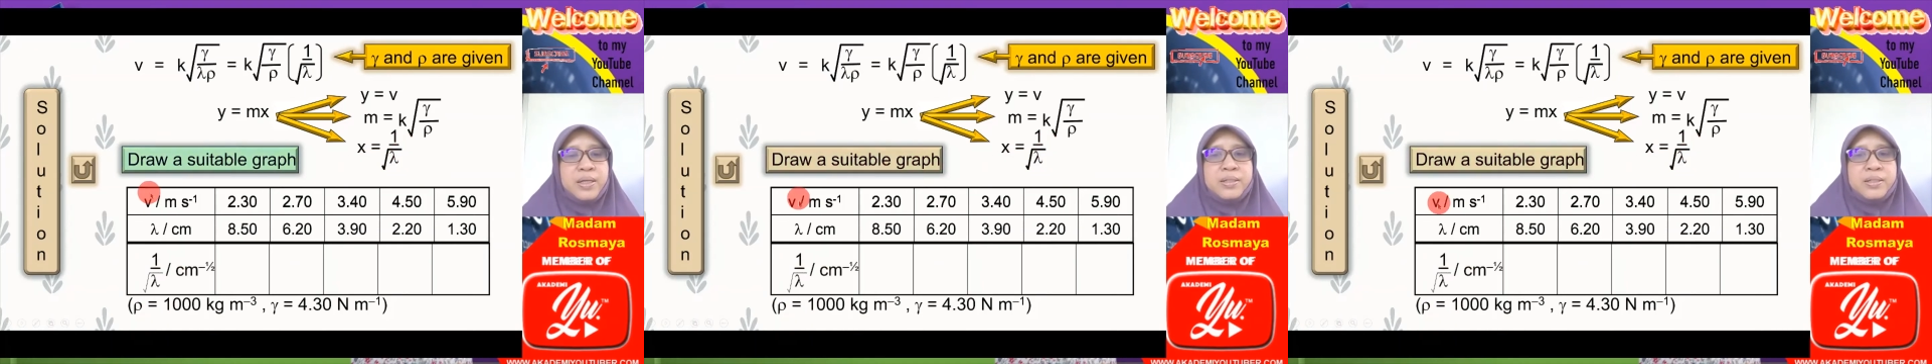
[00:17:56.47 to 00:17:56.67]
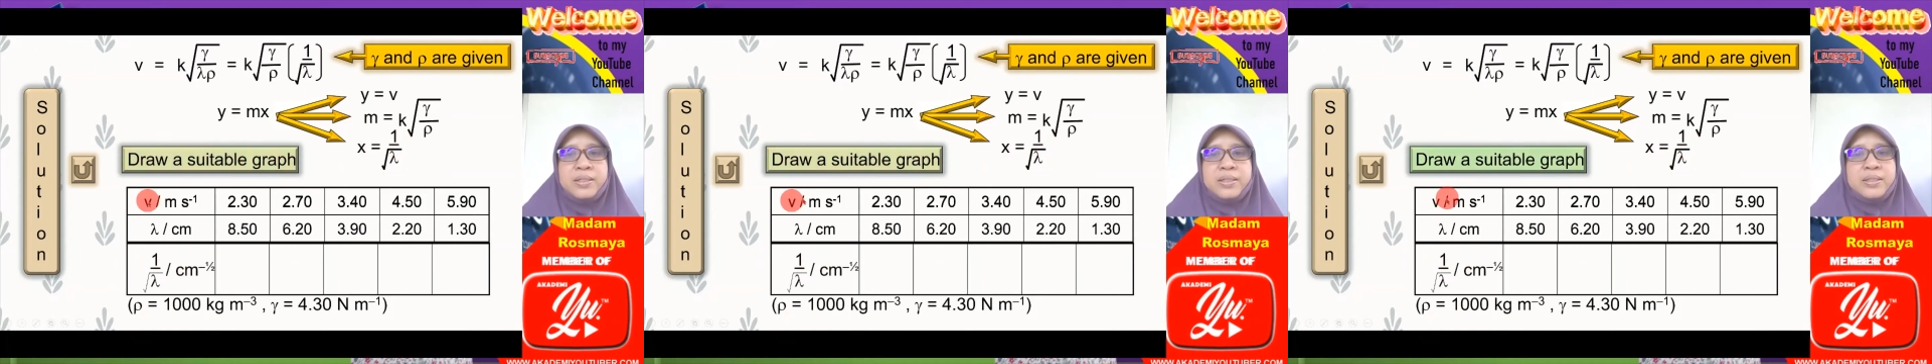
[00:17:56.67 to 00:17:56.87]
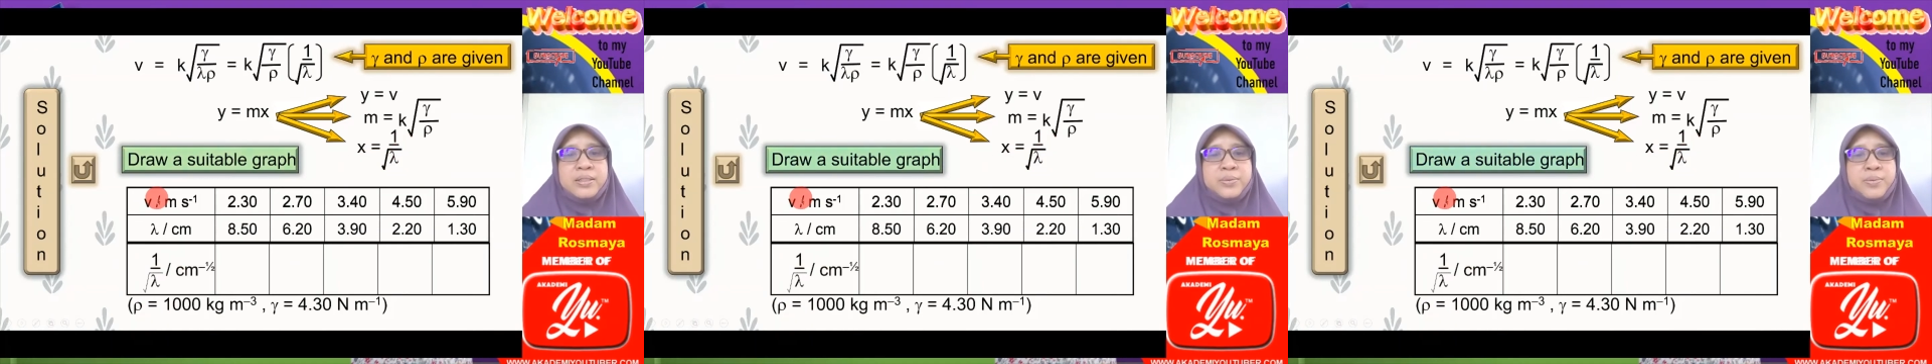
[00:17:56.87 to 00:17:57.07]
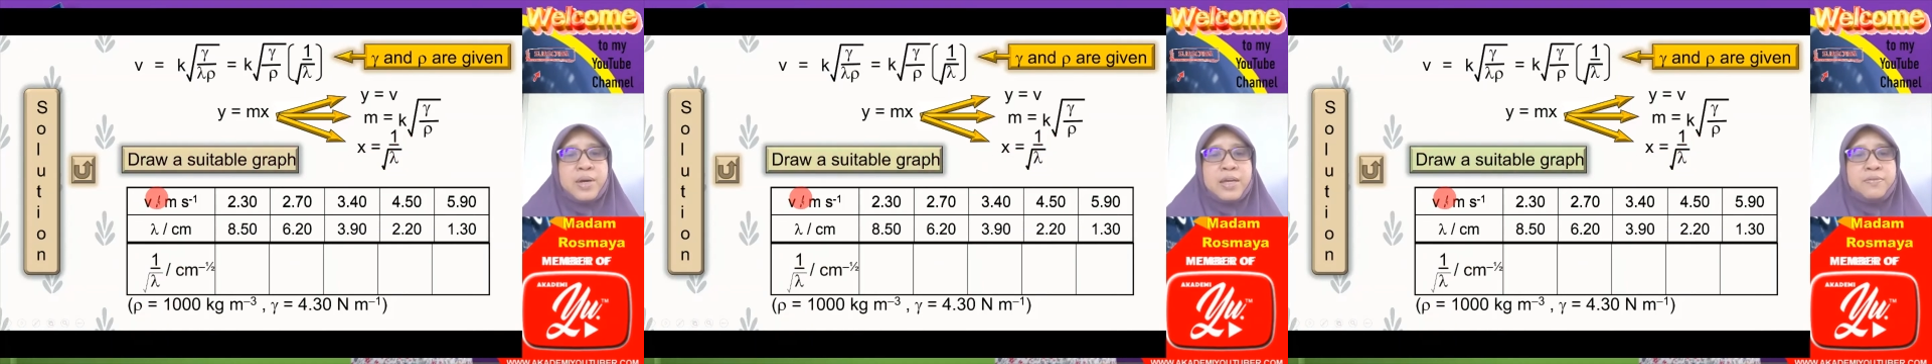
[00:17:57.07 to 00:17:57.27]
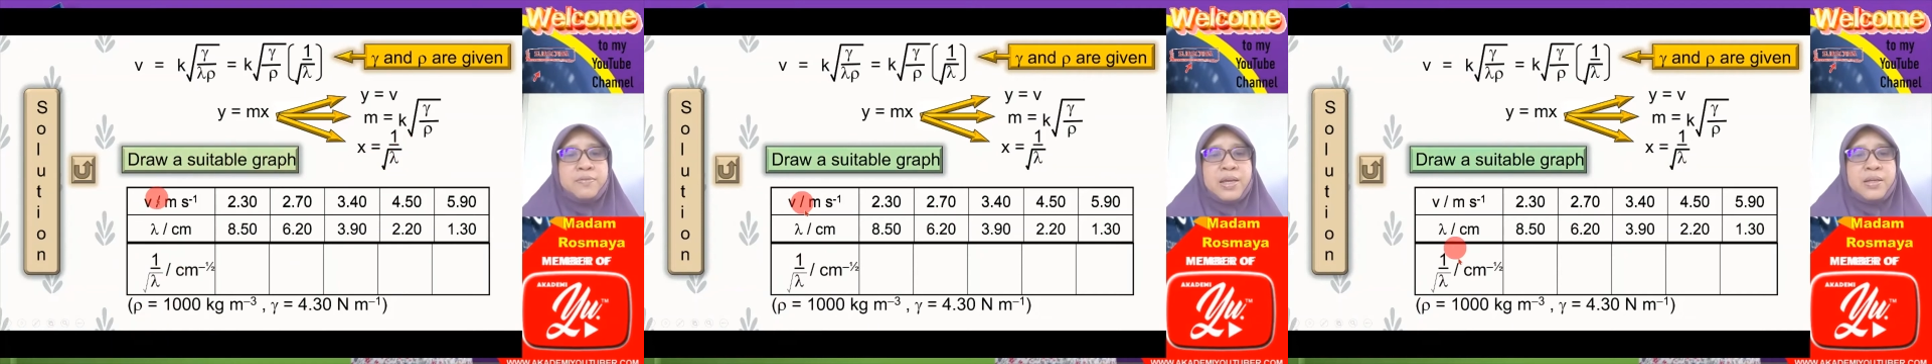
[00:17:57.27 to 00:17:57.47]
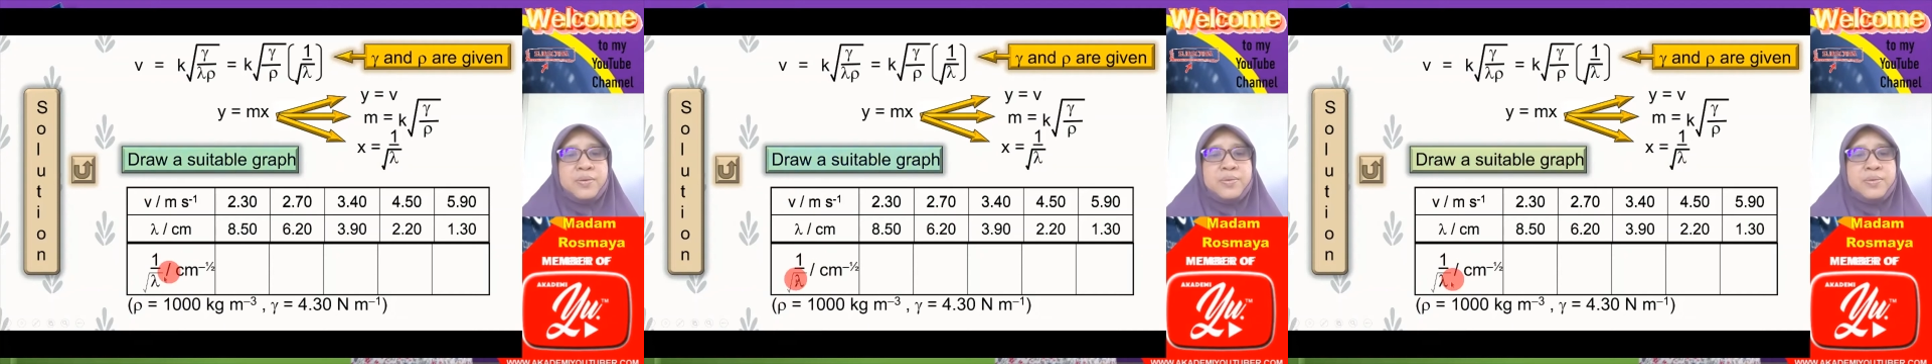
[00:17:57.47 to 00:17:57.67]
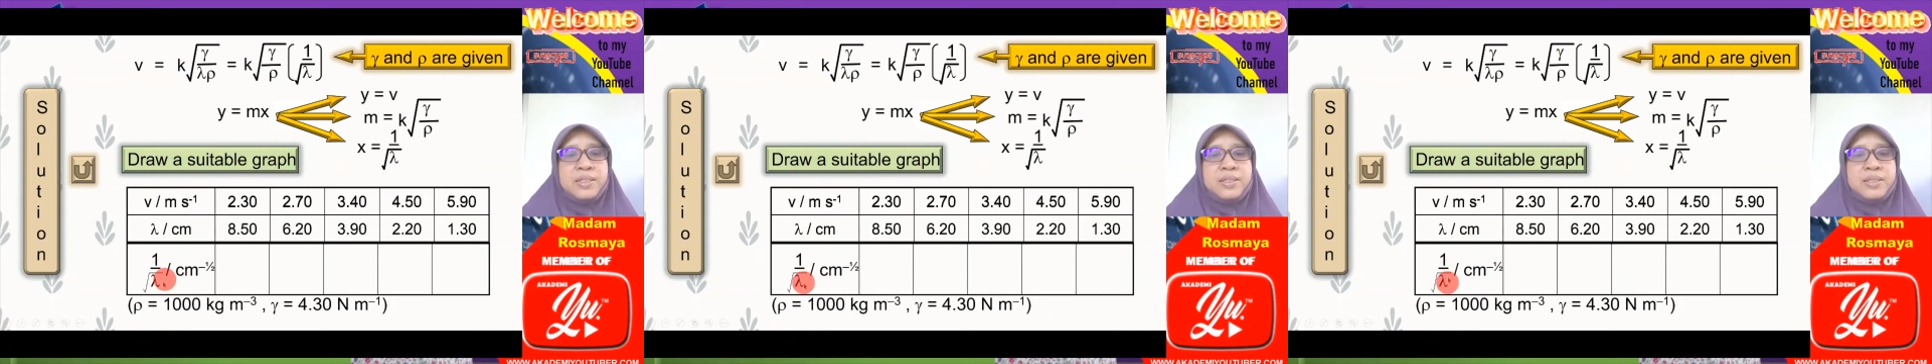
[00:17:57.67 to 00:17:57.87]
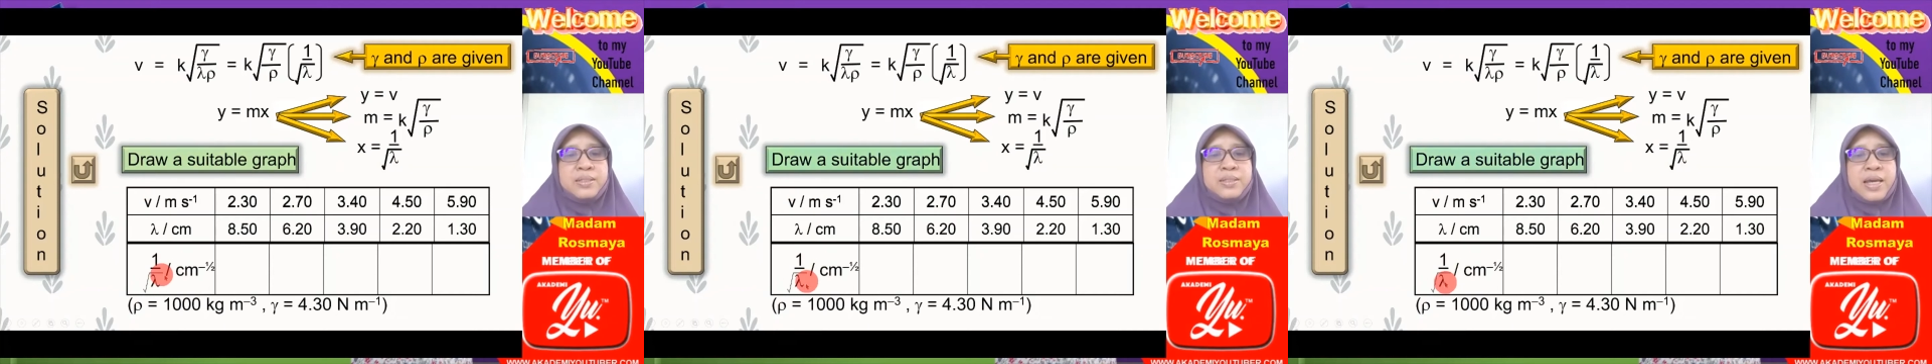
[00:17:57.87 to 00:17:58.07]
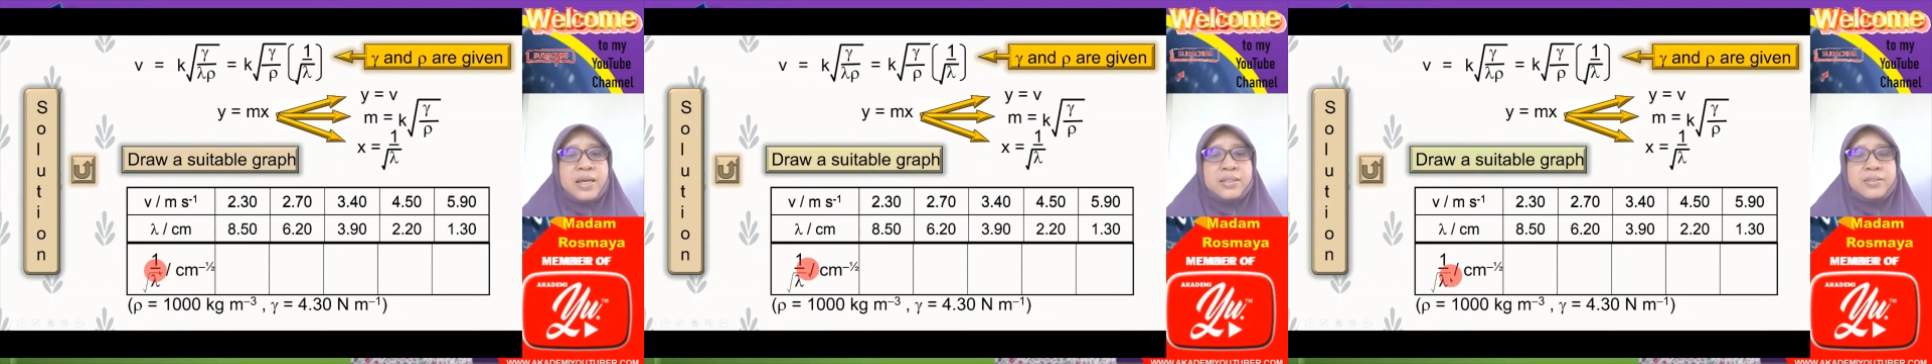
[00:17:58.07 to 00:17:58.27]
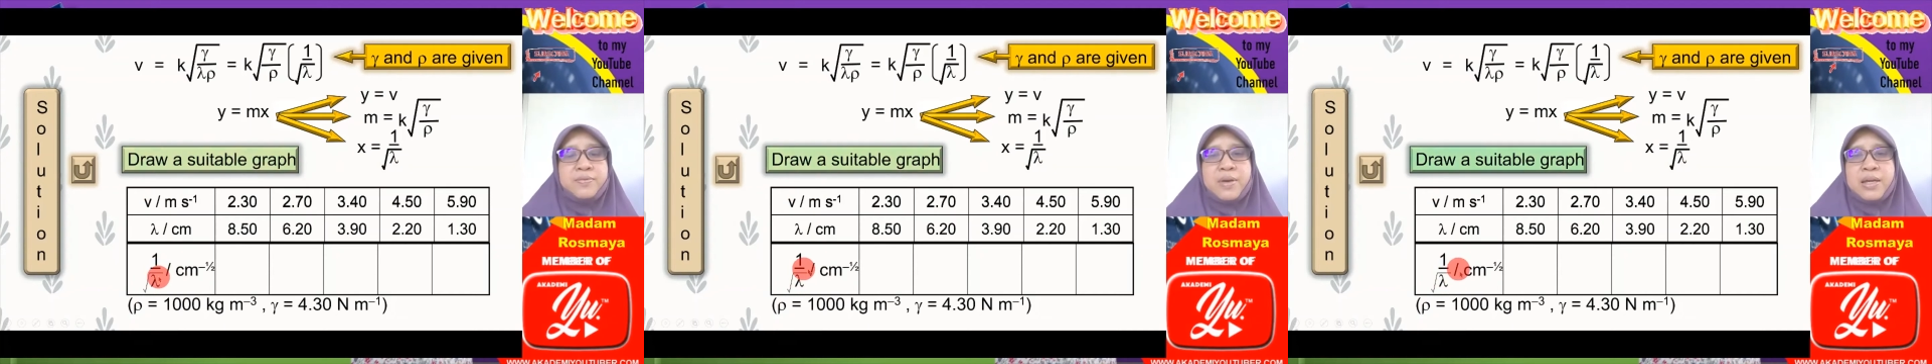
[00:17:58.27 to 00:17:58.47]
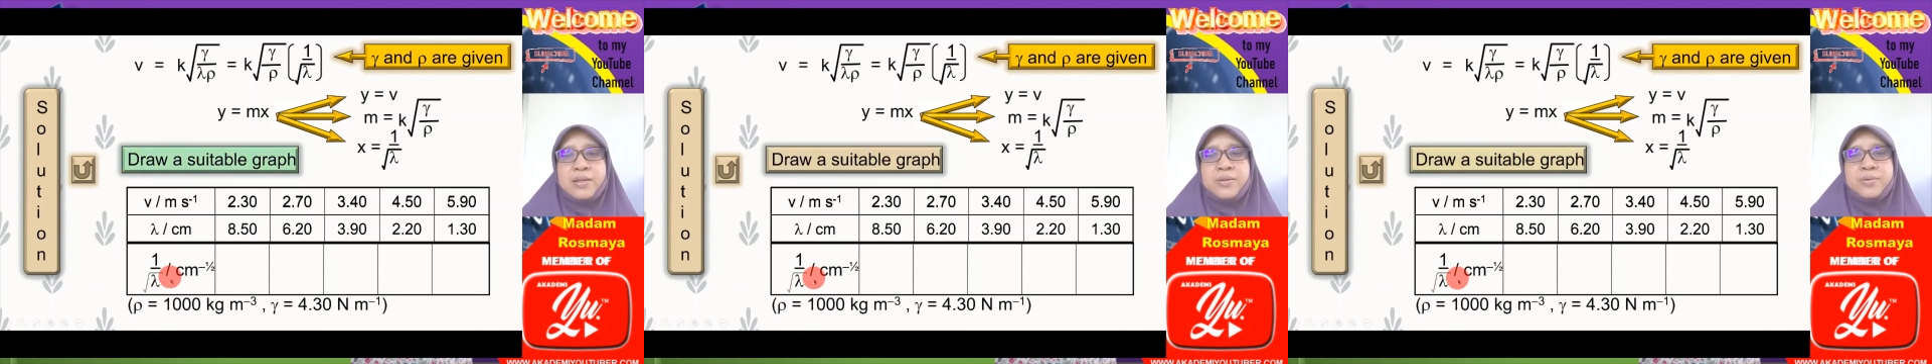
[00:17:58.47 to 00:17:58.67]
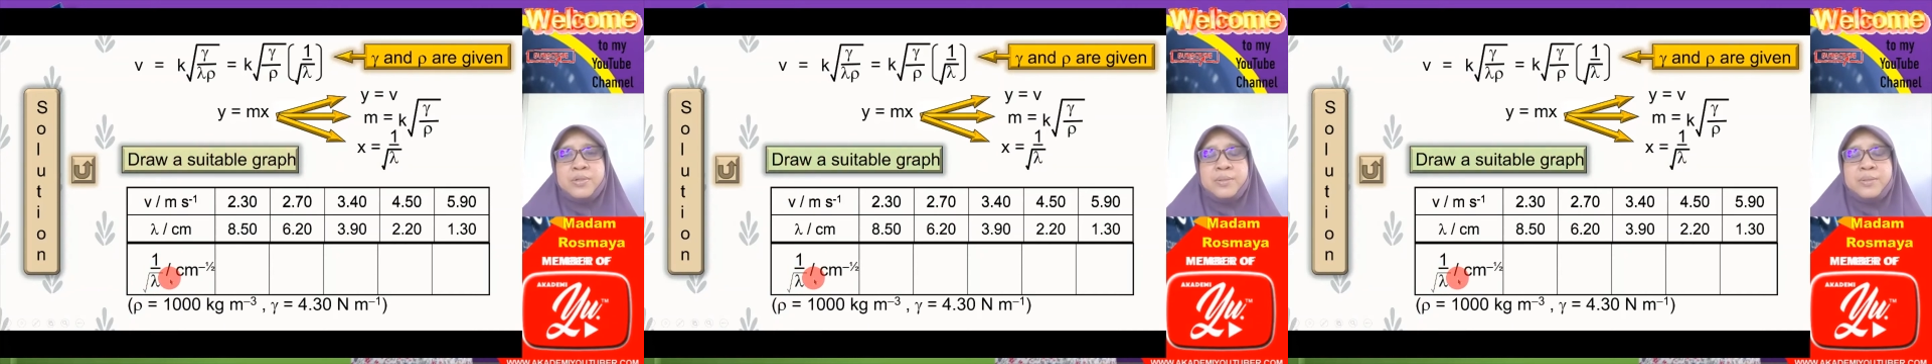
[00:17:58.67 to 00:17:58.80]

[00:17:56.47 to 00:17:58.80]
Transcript: This is y value, this is x value,